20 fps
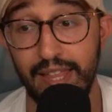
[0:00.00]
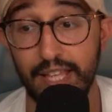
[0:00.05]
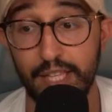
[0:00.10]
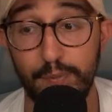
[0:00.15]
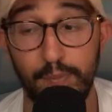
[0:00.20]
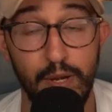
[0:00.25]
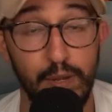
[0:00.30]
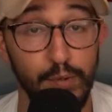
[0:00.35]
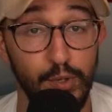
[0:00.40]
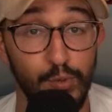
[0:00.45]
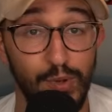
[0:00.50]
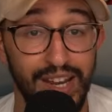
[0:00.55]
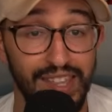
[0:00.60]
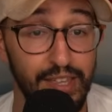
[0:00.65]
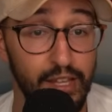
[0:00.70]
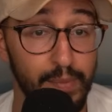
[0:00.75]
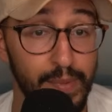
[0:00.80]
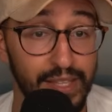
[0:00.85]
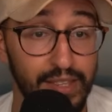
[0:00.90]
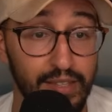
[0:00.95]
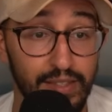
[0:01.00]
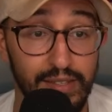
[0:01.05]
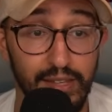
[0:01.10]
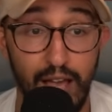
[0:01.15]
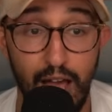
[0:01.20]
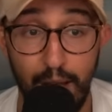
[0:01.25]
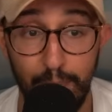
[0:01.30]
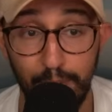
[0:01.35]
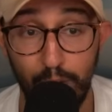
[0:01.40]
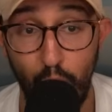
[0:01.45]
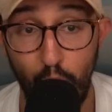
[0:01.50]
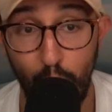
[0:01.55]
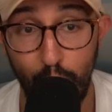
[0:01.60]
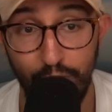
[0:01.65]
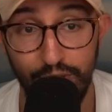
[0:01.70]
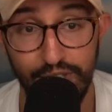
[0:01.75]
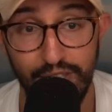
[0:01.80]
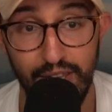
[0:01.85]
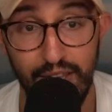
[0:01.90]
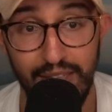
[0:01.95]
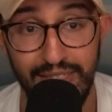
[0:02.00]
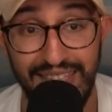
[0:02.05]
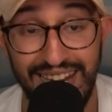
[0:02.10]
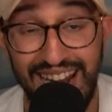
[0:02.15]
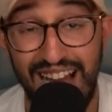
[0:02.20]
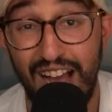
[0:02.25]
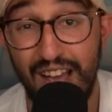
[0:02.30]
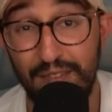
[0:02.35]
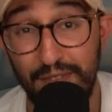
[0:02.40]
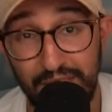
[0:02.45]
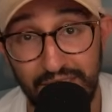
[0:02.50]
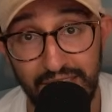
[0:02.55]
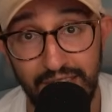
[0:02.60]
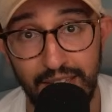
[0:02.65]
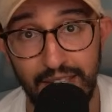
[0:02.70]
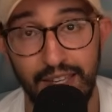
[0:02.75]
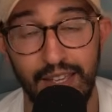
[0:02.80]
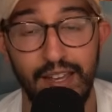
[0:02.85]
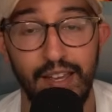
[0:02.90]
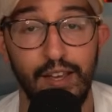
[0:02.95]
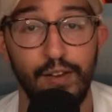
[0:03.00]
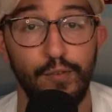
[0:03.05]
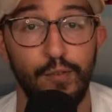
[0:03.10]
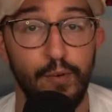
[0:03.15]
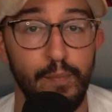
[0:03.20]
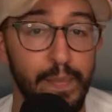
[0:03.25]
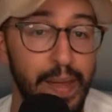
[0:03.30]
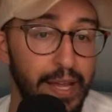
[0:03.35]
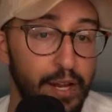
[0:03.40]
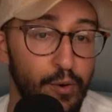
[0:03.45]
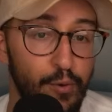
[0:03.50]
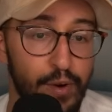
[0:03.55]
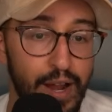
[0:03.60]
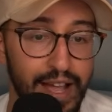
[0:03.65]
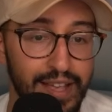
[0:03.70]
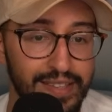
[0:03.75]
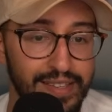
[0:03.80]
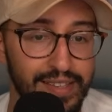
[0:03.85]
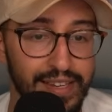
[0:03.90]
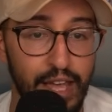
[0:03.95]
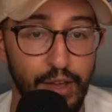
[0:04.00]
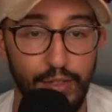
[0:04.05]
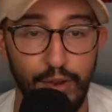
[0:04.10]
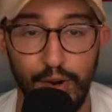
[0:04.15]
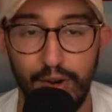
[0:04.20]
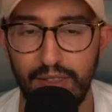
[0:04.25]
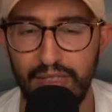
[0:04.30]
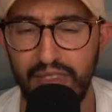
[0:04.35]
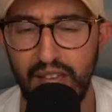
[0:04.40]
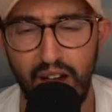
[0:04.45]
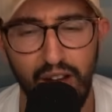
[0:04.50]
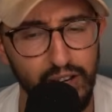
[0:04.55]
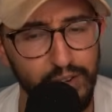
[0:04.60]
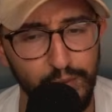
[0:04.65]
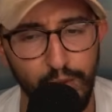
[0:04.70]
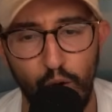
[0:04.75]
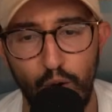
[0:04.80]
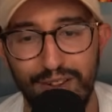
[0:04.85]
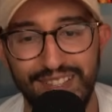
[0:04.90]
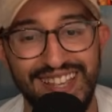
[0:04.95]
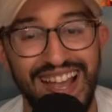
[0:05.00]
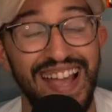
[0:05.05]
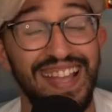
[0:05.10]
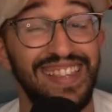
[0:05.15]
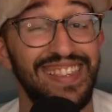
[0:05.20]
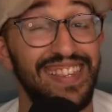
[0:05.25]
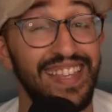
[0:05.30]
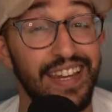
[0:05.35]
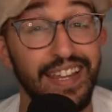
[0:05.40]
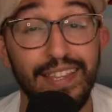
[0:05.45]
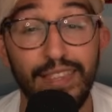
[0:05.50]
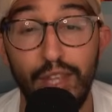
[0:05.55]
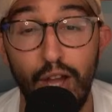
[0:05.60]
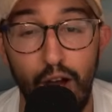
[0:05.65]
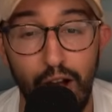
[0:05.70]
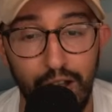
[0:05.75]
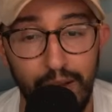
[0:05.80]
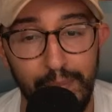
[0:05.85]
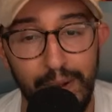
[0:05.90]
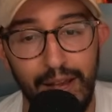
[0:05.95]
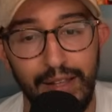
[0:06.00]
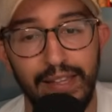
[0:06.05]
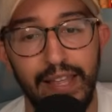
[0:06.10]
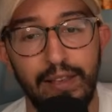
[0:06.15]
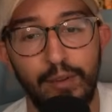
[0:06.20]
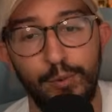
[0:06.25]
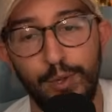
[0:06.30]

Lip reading: But yeah, that's pretty much what I think about the top cards that I've seen for Mega Rising. Now there are a ton of cards I didn't talk about,